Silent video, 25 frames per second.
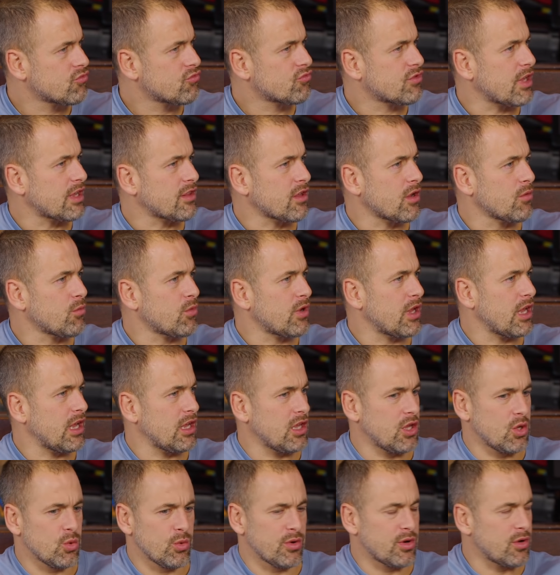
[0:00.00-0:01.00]
They don't want to hit
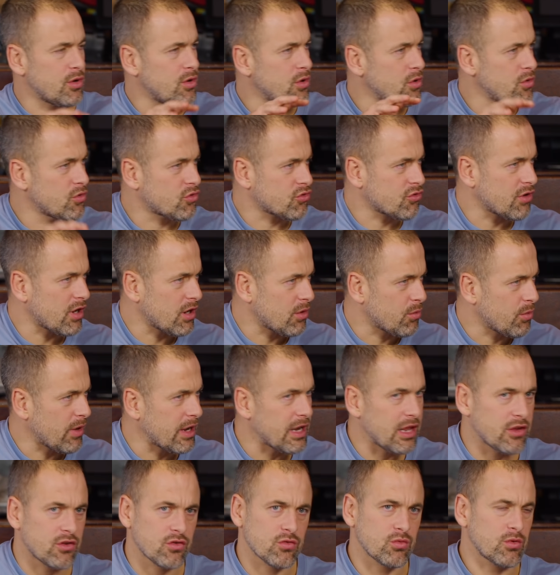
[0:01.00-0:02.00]
you with a noose straight away.
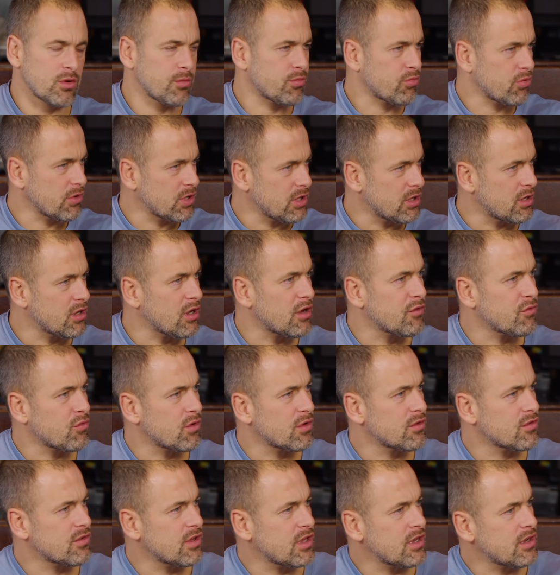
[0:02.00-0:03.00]
They just want to bring your loved
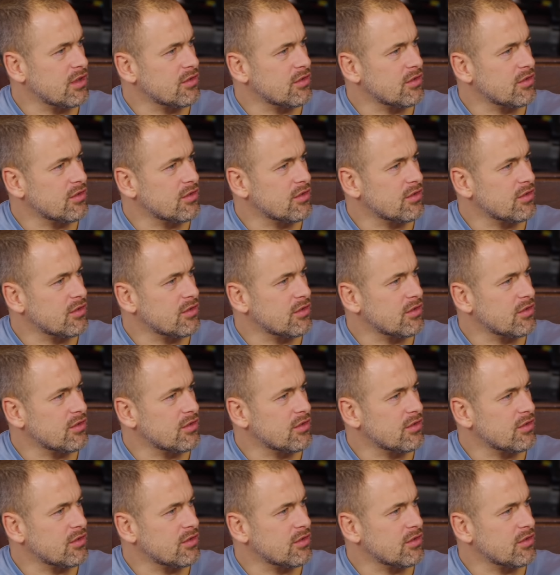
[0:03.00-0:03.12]
ones in.